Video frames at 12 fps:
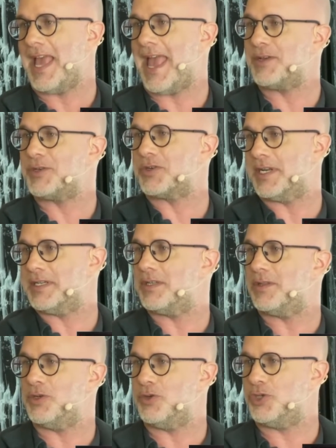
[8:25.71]
enter into
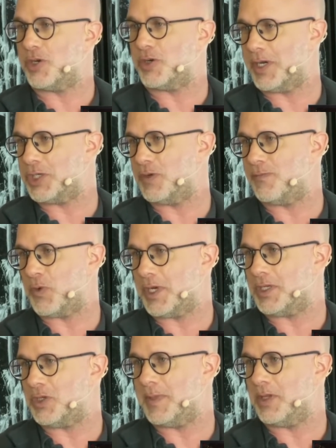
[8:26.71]
the new generation
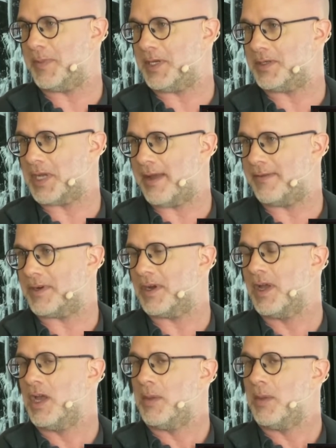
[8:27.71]
42 millimeter diver.